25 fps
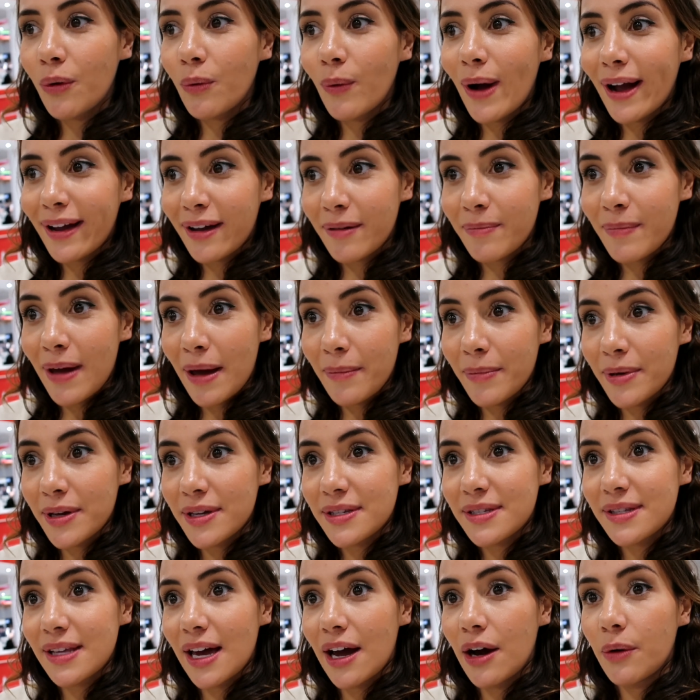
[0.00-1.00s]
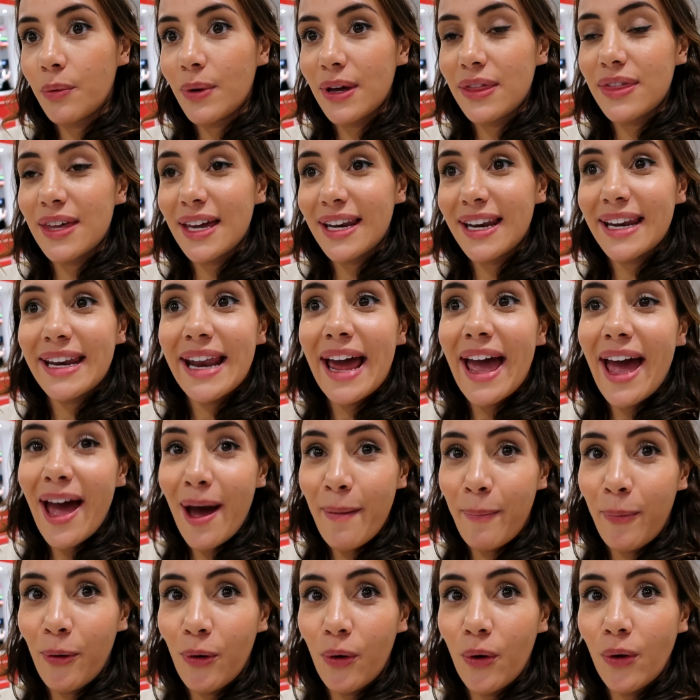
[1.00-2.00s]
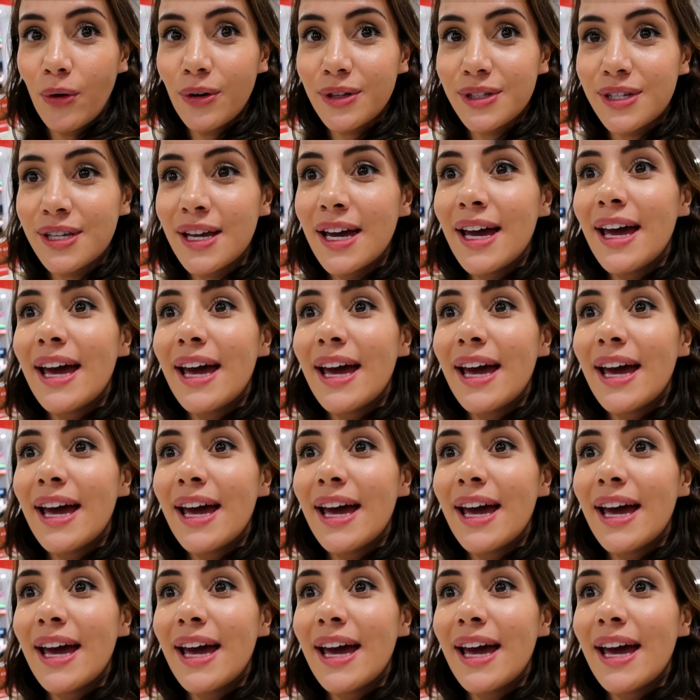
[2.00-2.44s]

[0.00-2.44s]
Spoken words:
Wagamamas that are within an airport